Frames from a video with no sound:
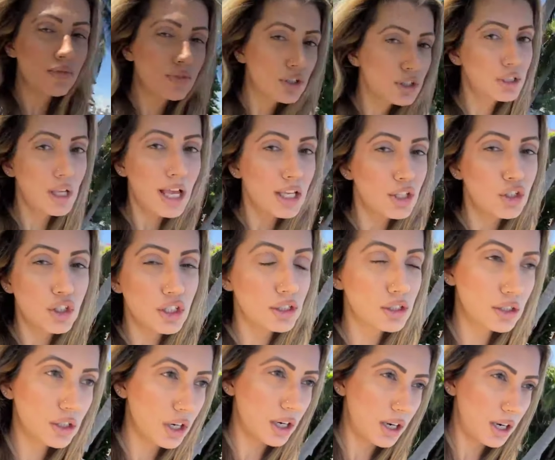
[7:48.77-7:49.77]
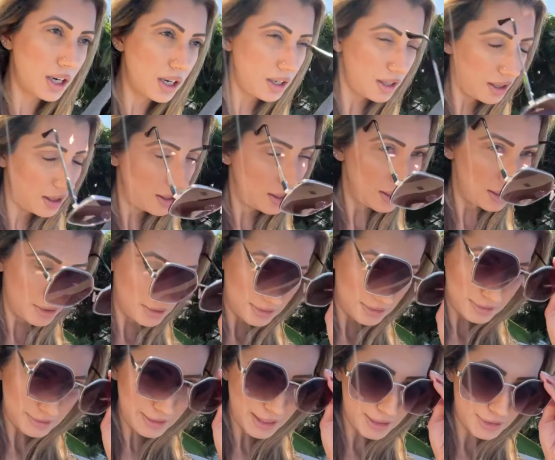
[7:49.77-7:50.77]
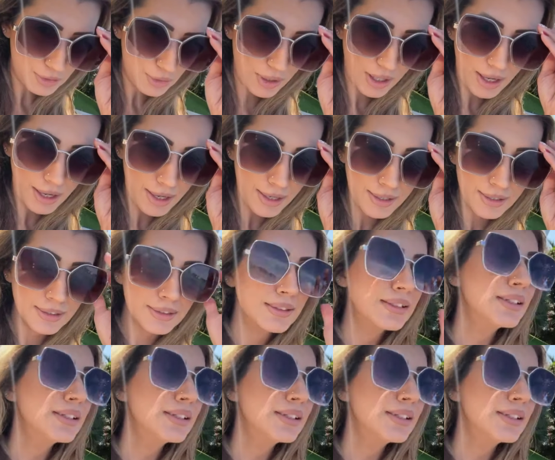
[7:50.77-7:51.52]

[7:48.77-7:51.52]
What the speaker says: Versace skirt. That's okay.